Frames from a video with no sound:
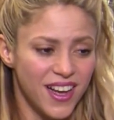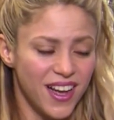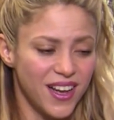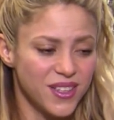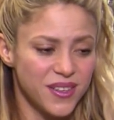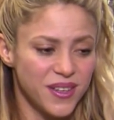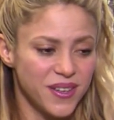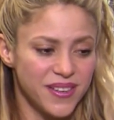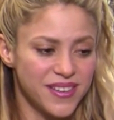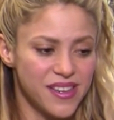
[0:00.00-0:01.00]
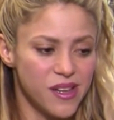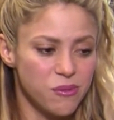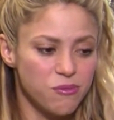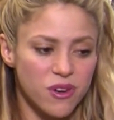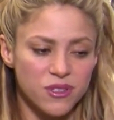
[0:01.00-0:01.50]
a
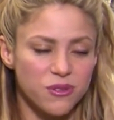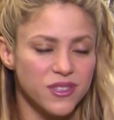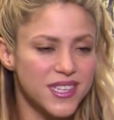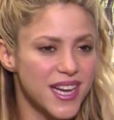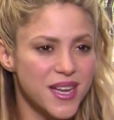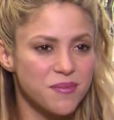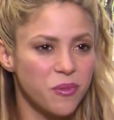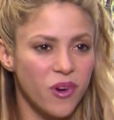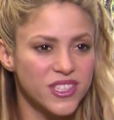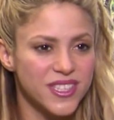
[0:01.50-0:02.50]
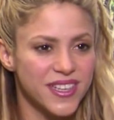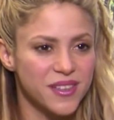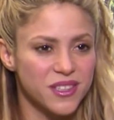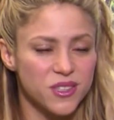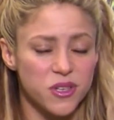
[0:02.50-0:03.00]
wonderful time watching
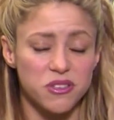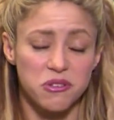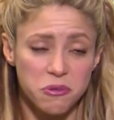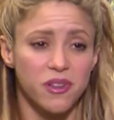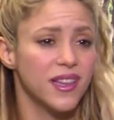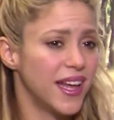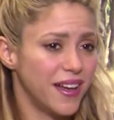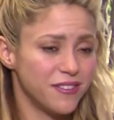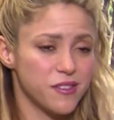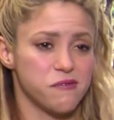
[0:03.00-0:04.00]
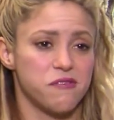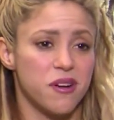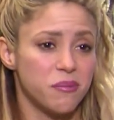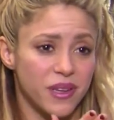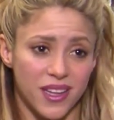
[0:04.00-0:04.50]
it, because you will laugh
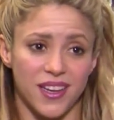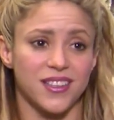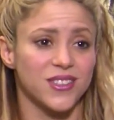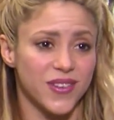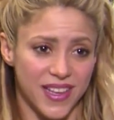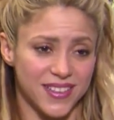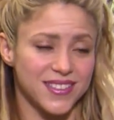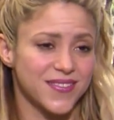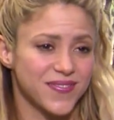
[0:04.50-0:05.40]
from beginning to end.